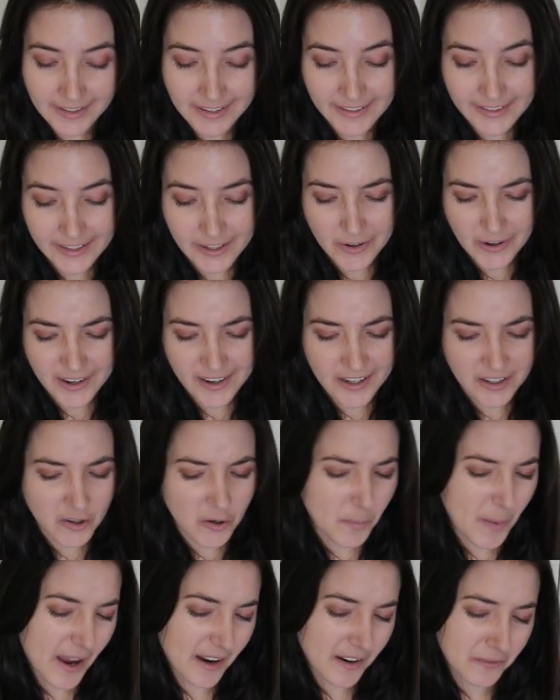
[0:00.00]
Here I kind of go
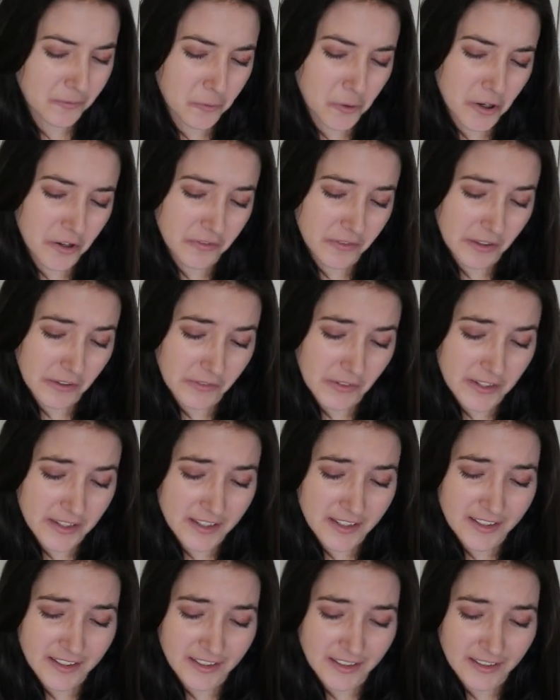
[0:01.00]
back and forth if
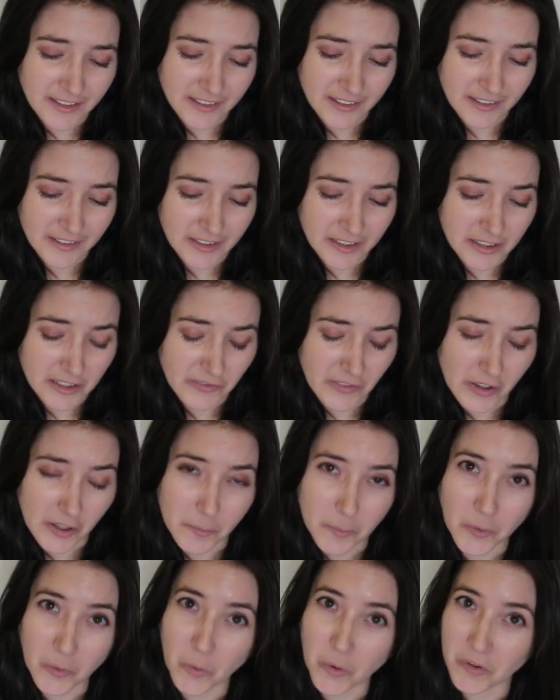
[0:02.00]
it's the
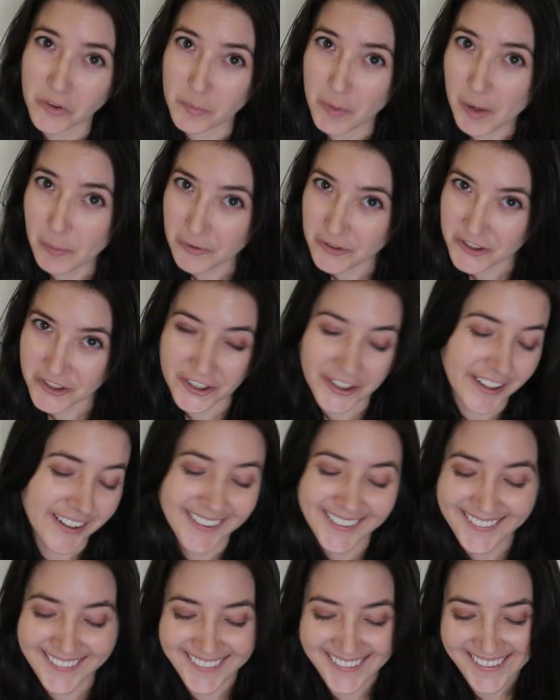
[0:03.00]
developer or the publisher
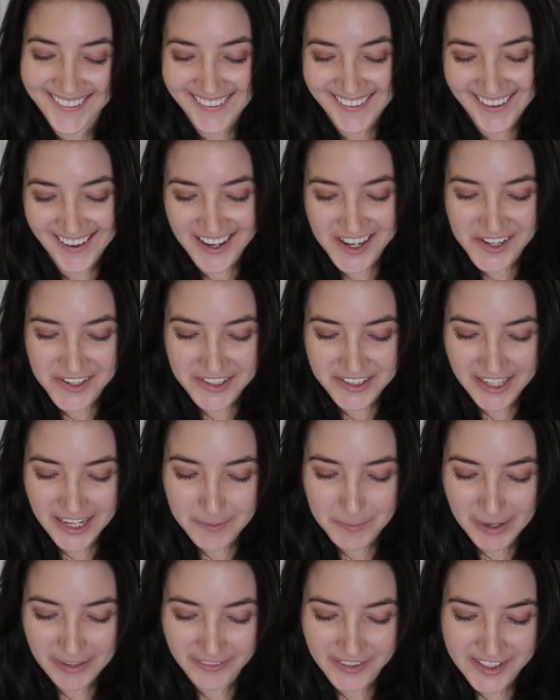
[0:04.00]

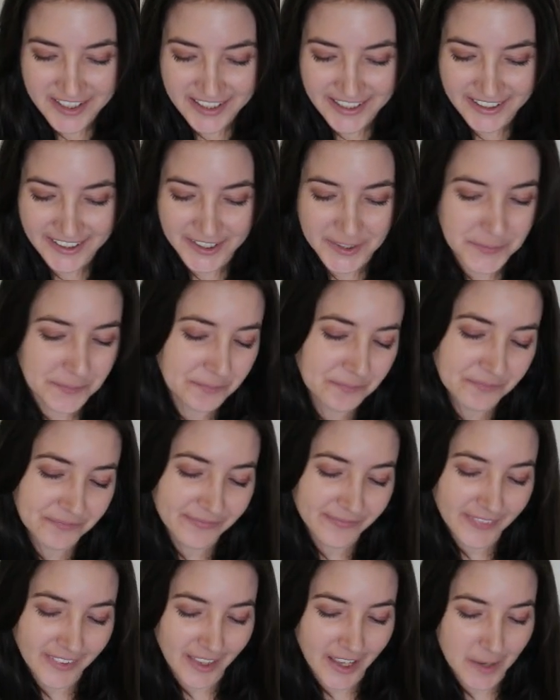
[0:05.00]
name I list here.
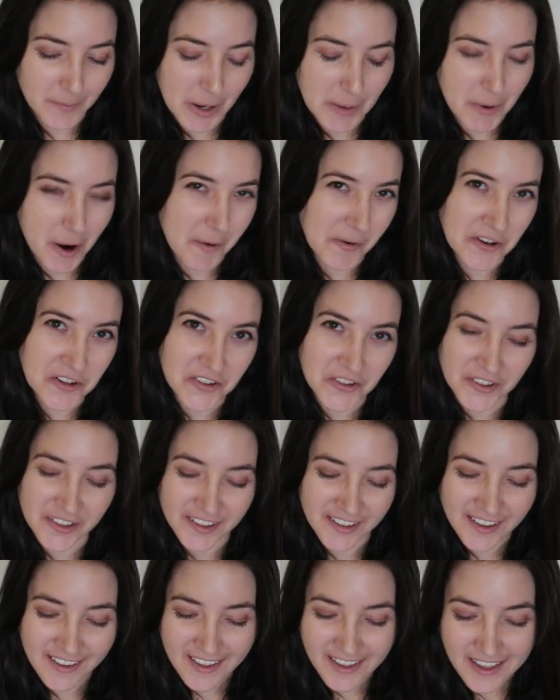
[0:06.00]
I probably should
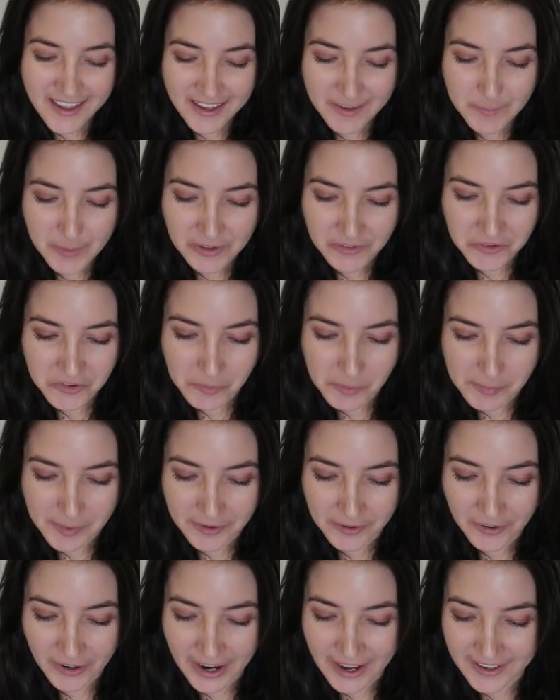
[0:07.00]
be a little bit
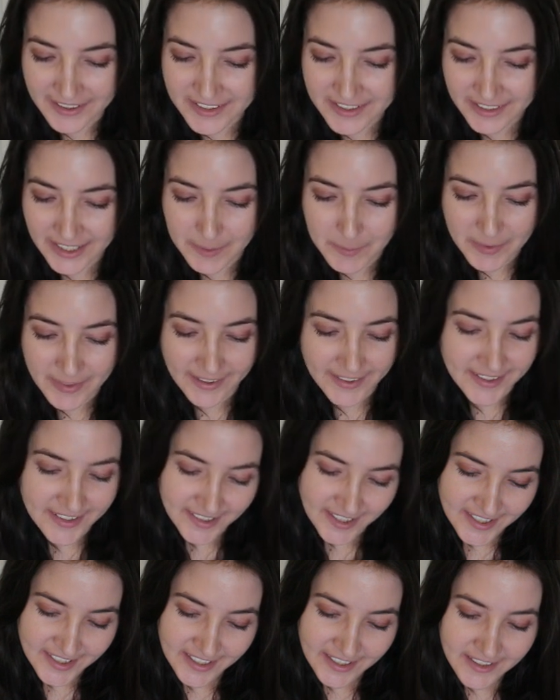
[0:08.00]
better at keeping that
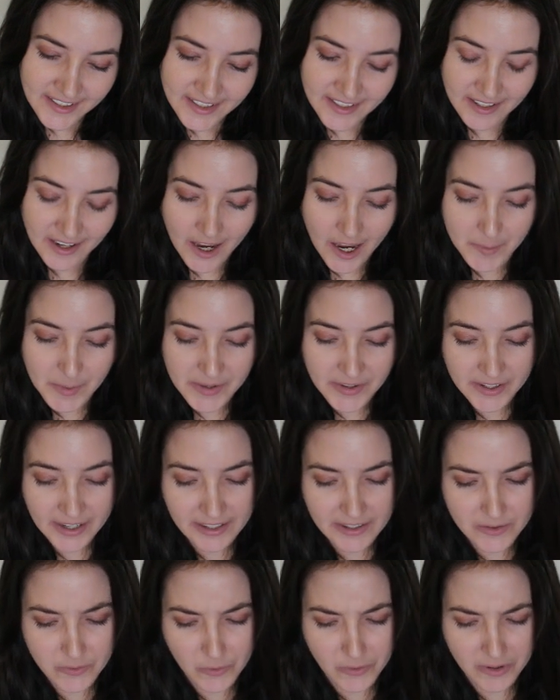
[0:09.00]
consistent. And then I
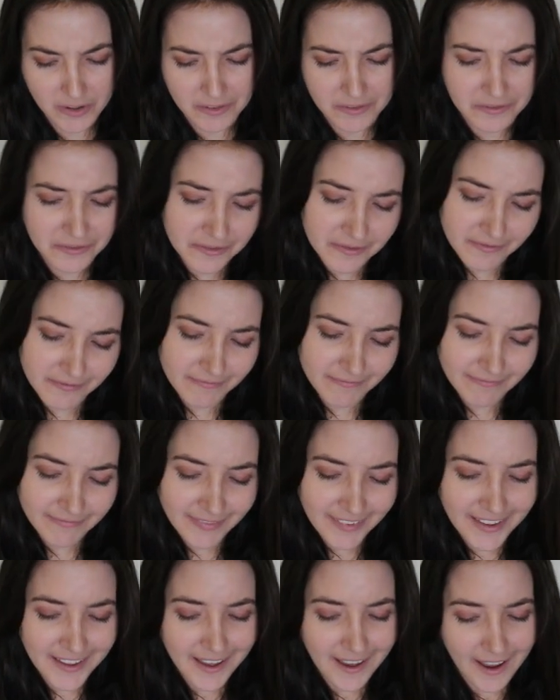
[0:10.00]
sort of
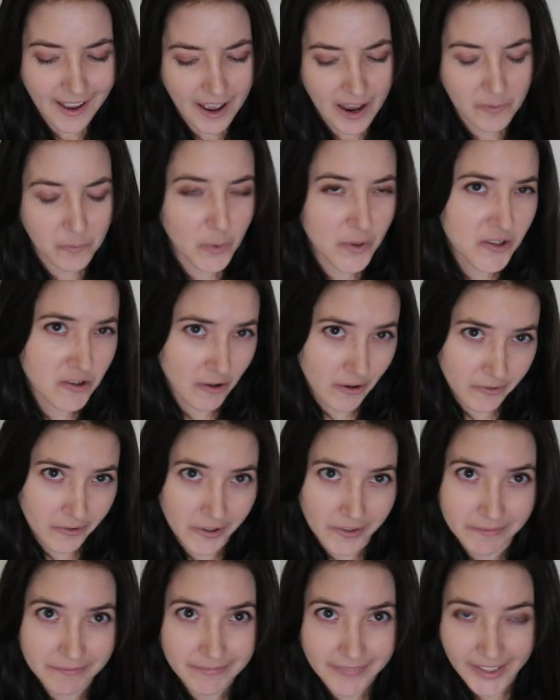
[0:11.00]
have what
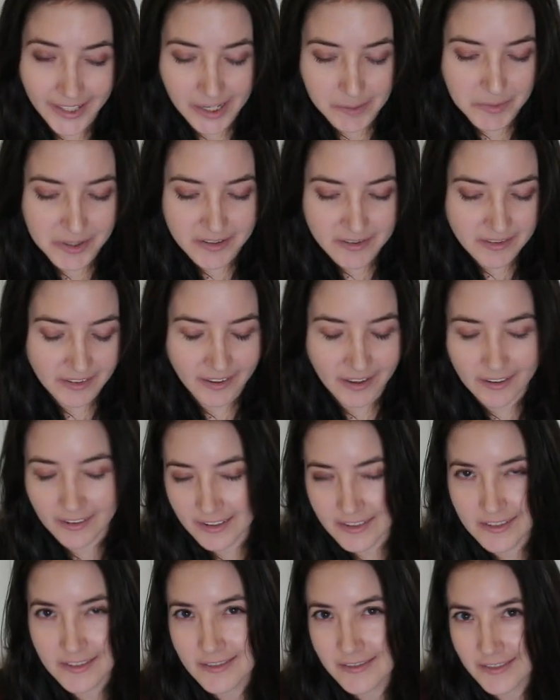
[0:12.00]
genre the game is. Again,
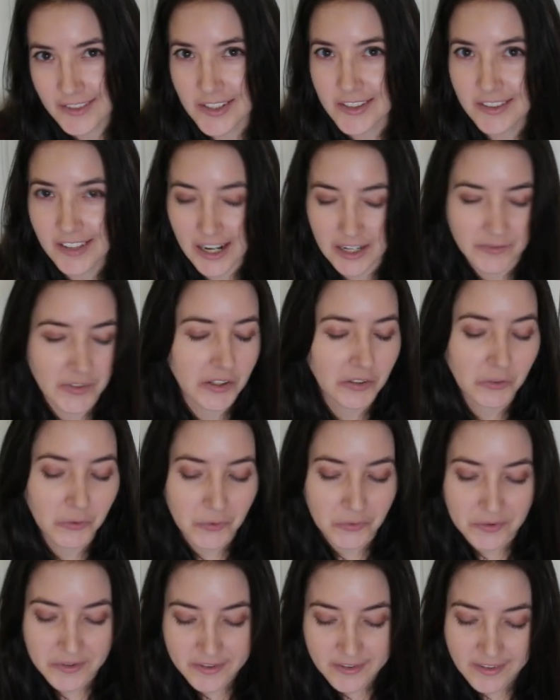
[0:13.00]
it's just kind of a
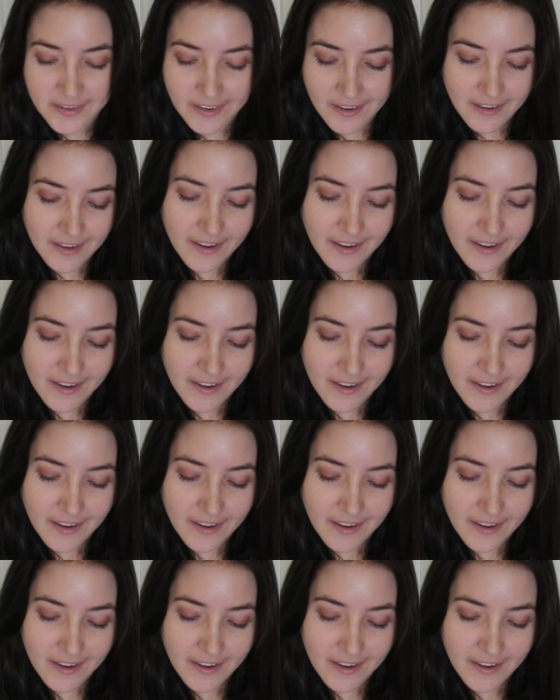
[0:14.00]
loose